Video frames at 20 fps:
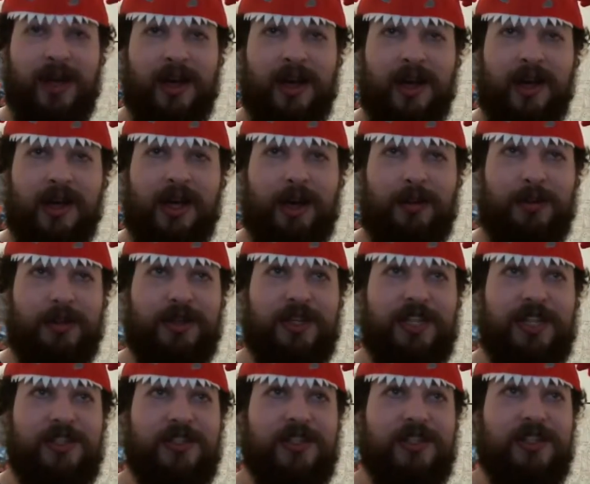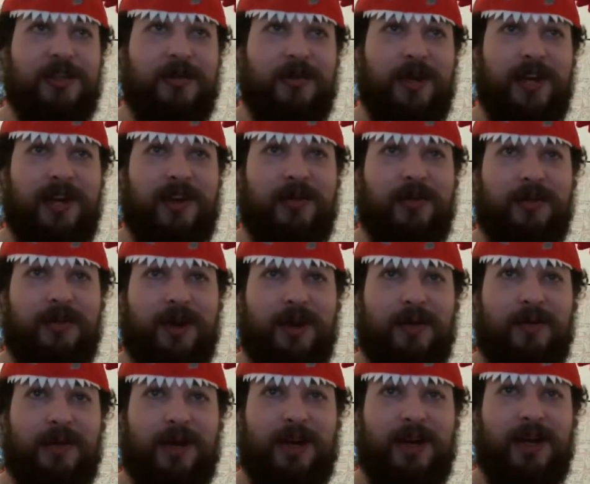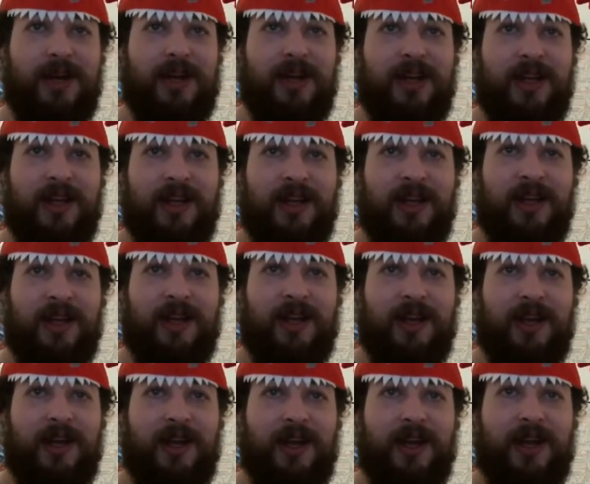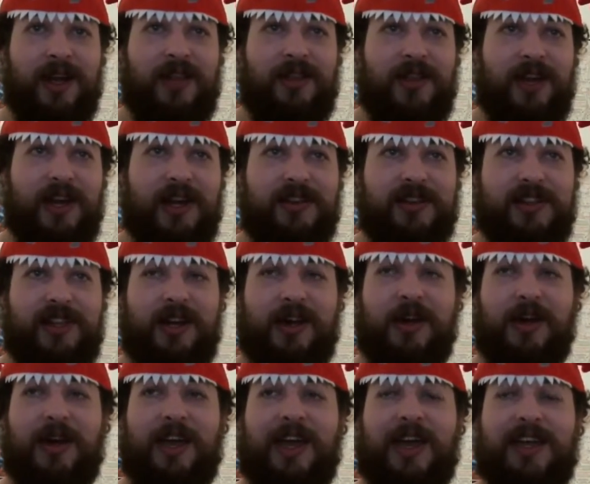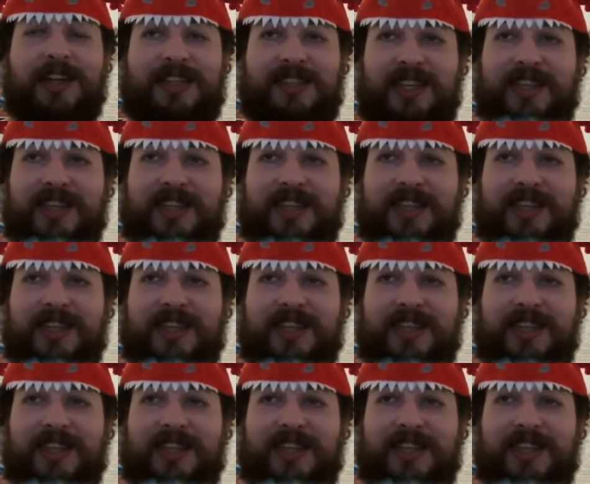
couple digits away from 1,000. Oh yes, it's